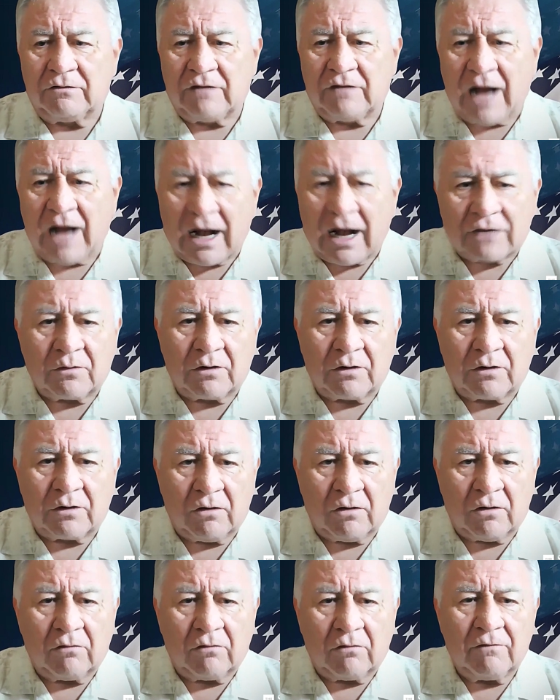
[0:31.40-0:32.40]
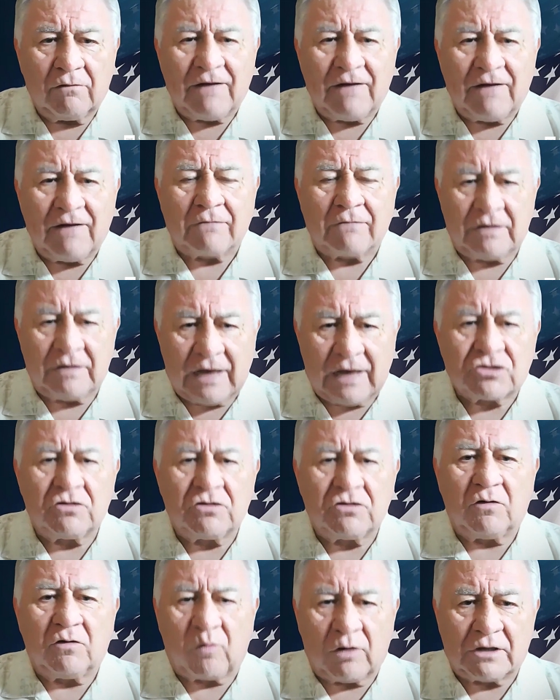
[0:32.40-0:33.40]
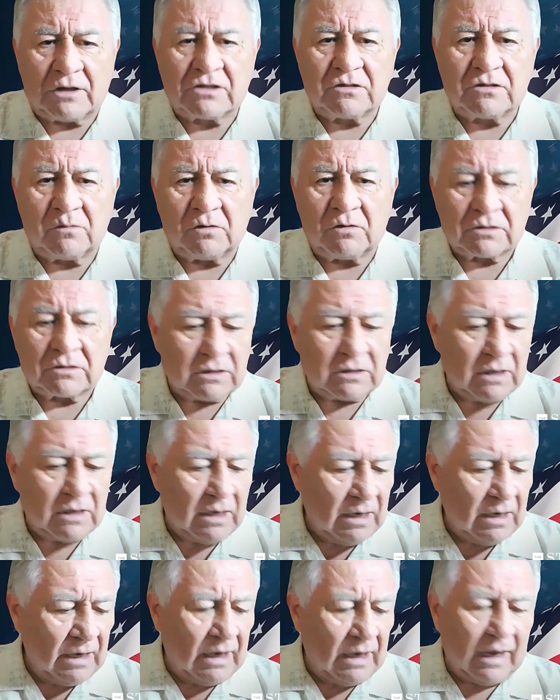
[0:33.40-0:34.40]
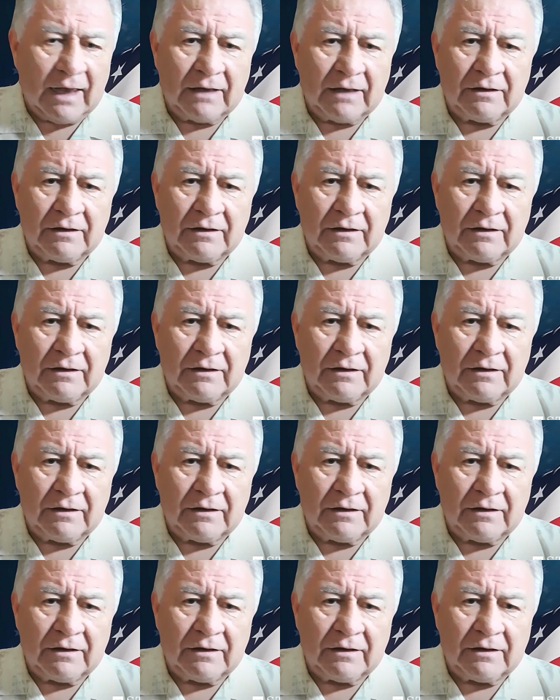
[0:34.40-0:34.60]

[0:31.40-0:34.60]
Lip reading: doctrinal, foundational principles. And